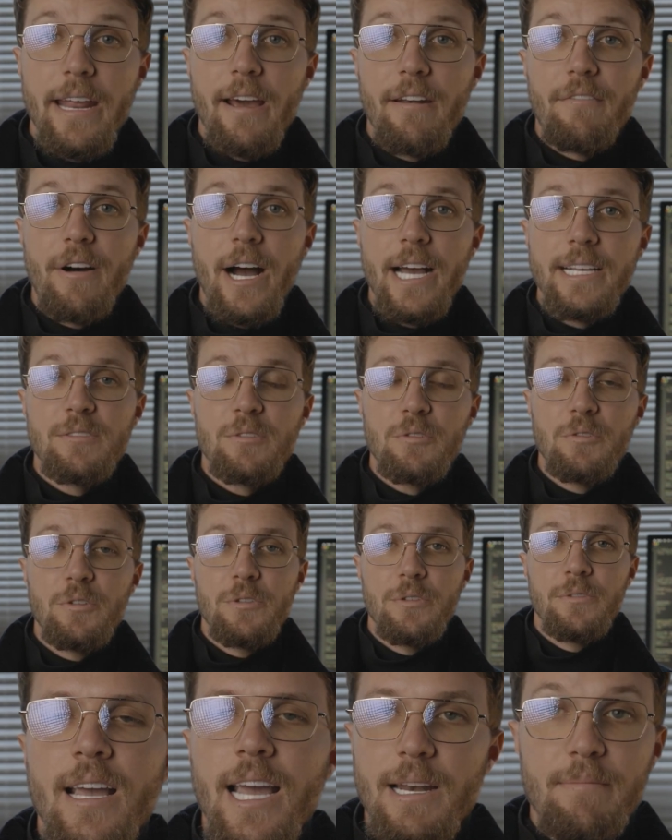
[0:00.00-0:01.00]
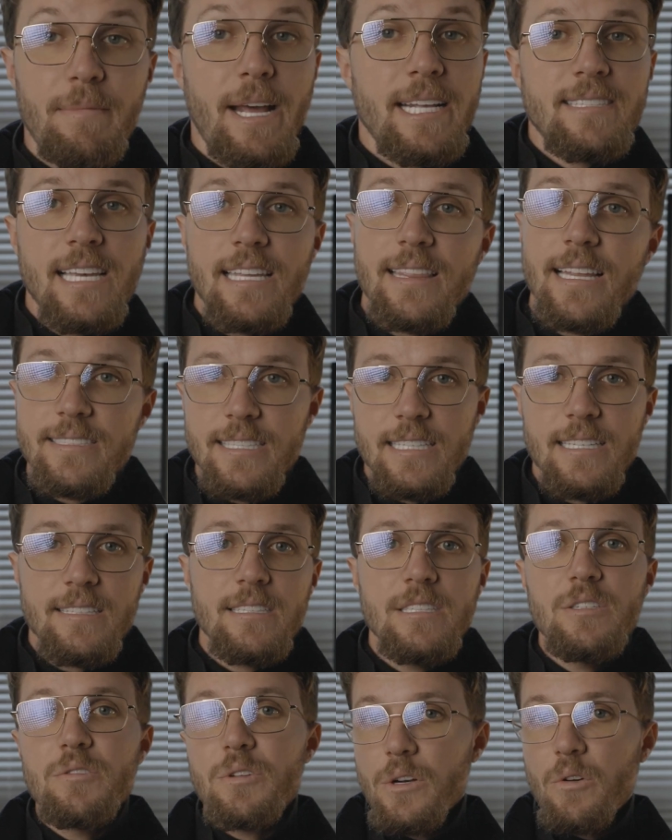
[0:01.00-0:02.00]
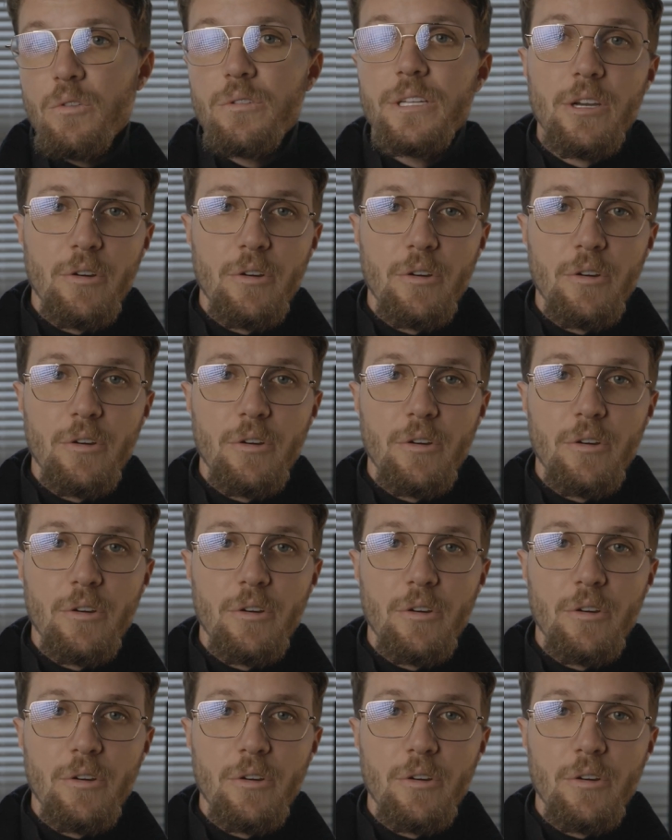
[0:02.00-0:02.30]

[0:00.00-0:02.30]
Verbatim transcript: out of high school. And I'm not saying that's easy, you can only